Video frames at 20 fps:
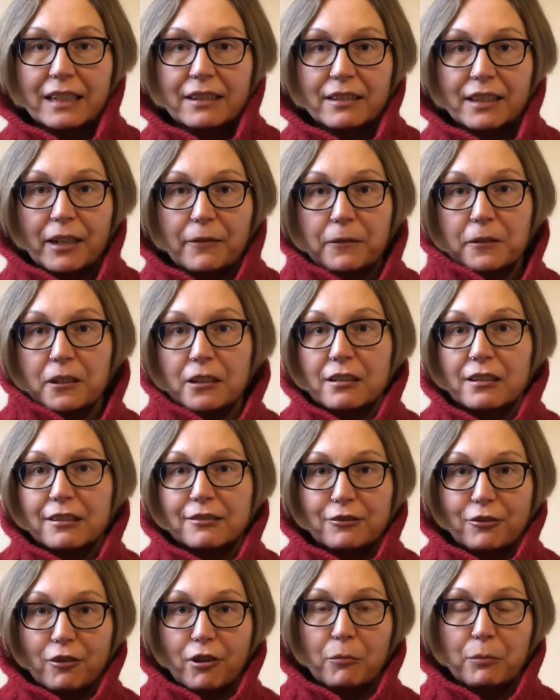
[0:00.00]

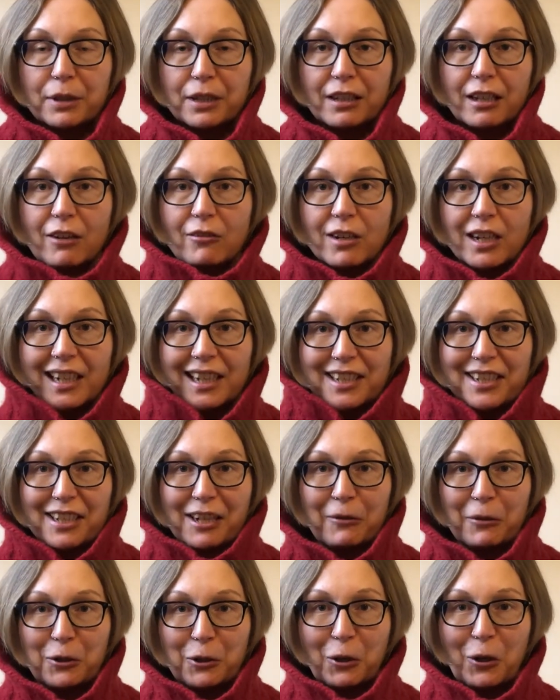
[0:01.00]
daffodil trumpet now, I guess
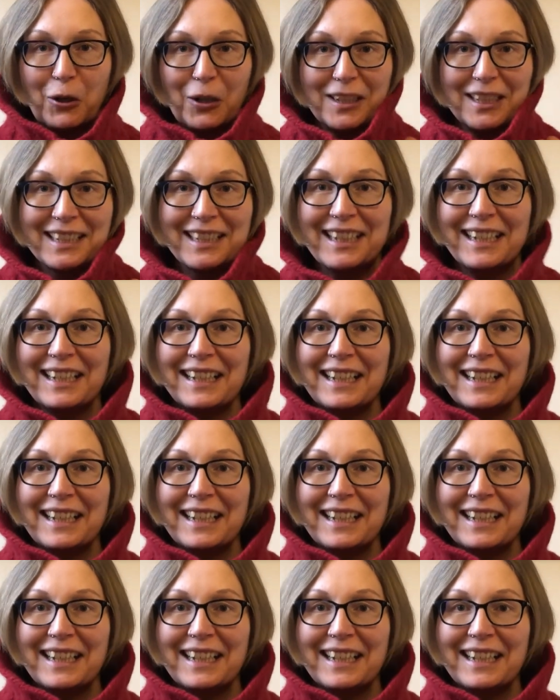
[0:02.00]
I would call it.